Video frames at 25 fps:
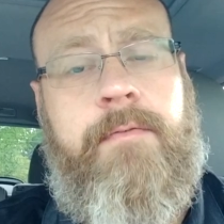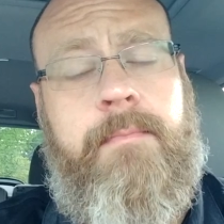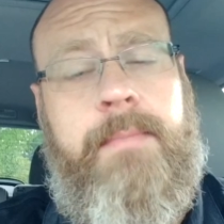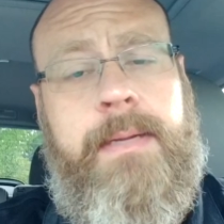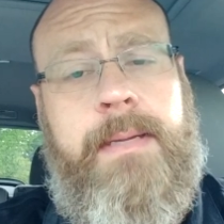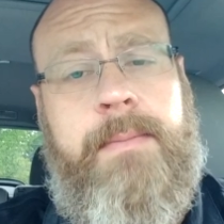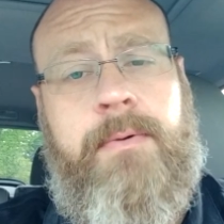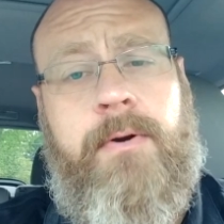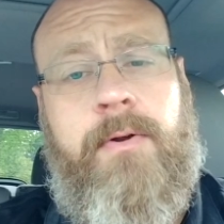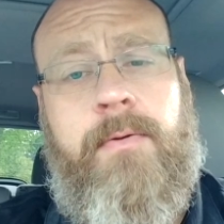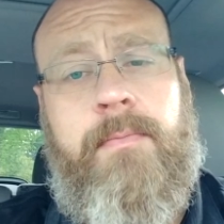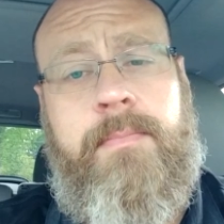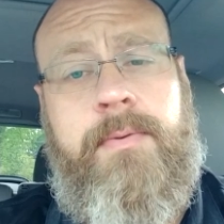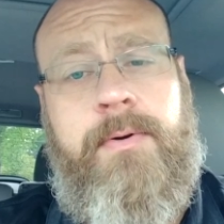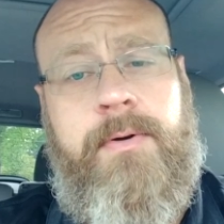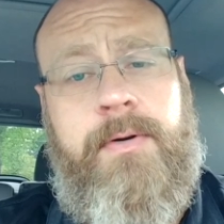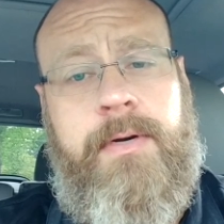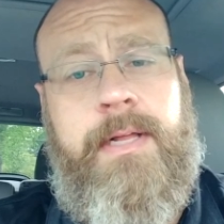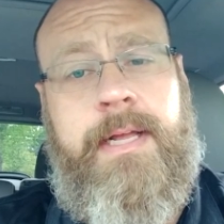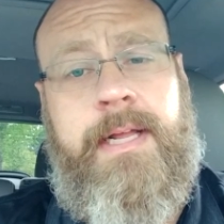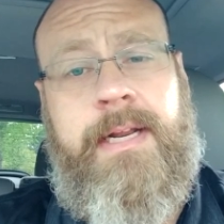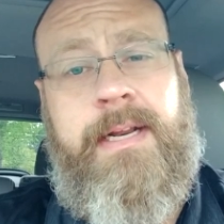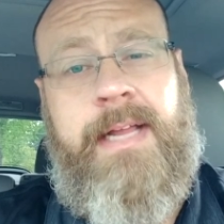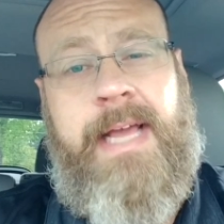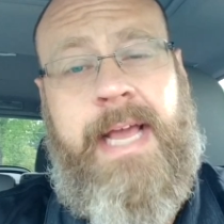and people don't
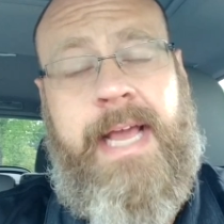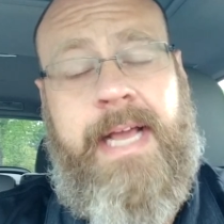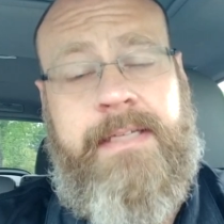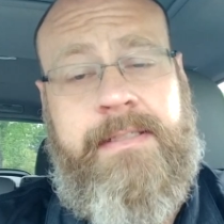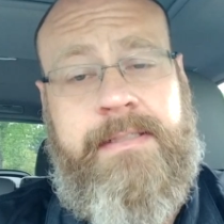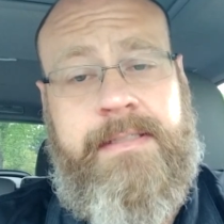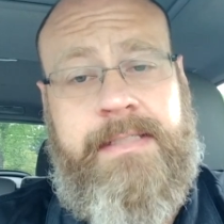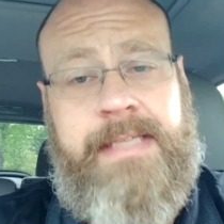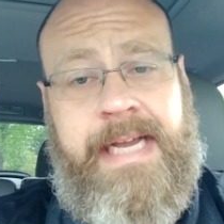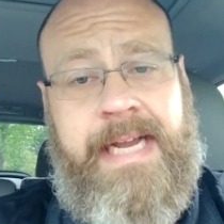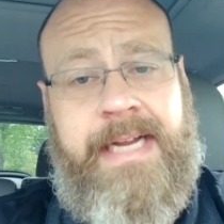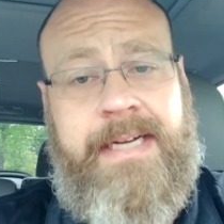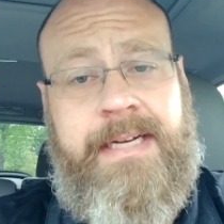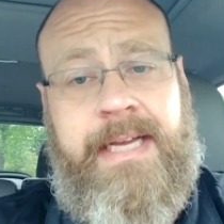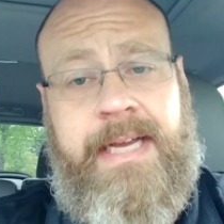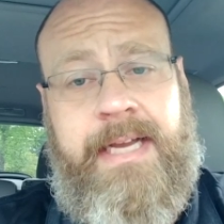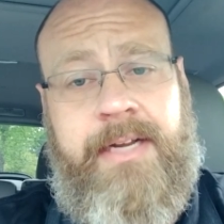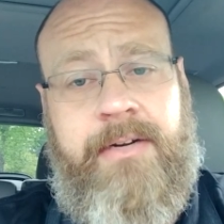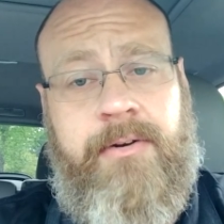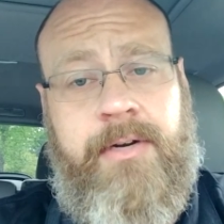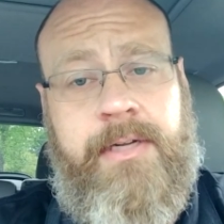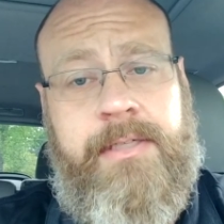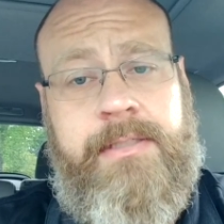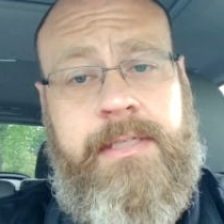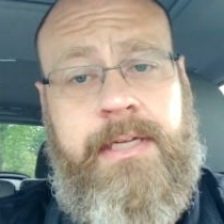put an exact
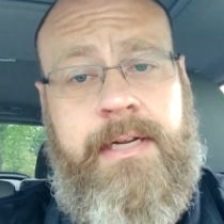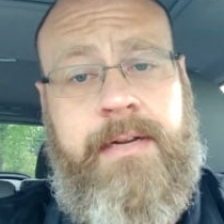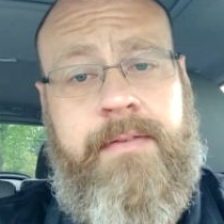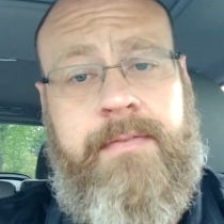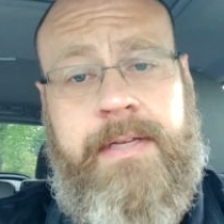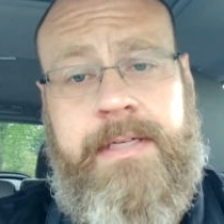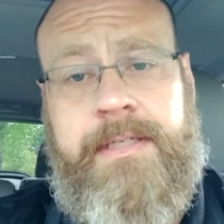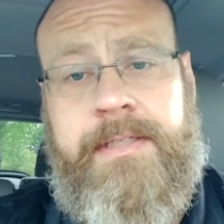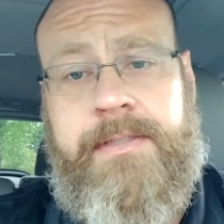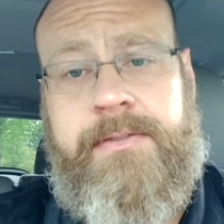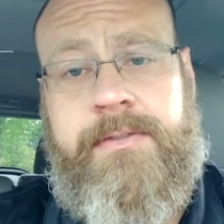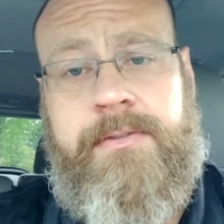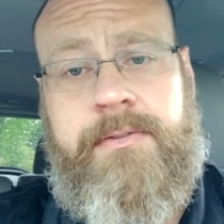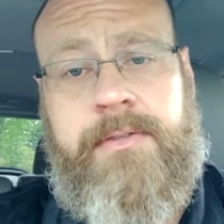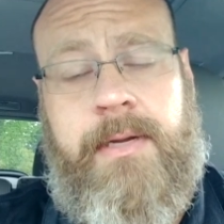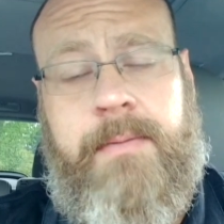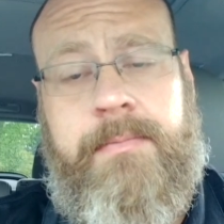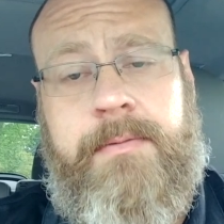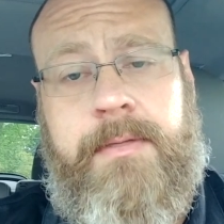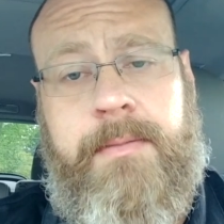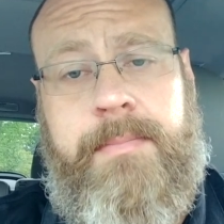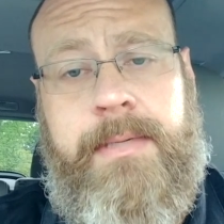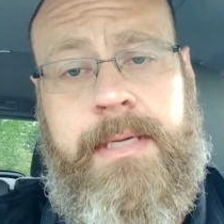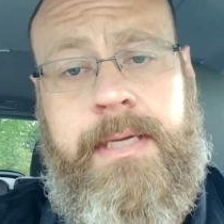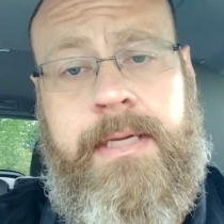address in. If they just
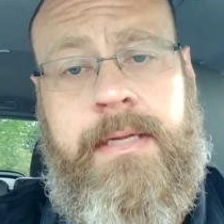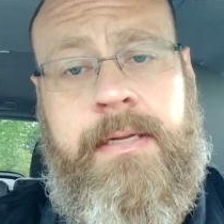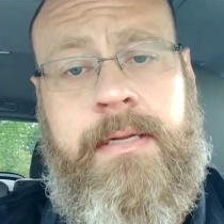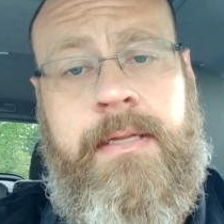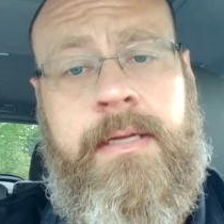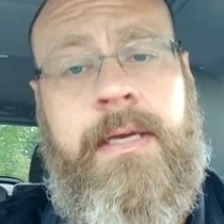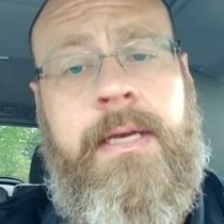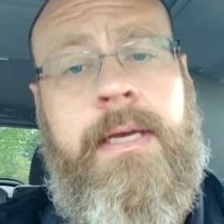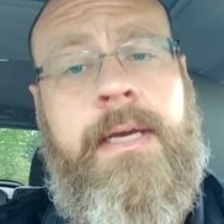drop the pin,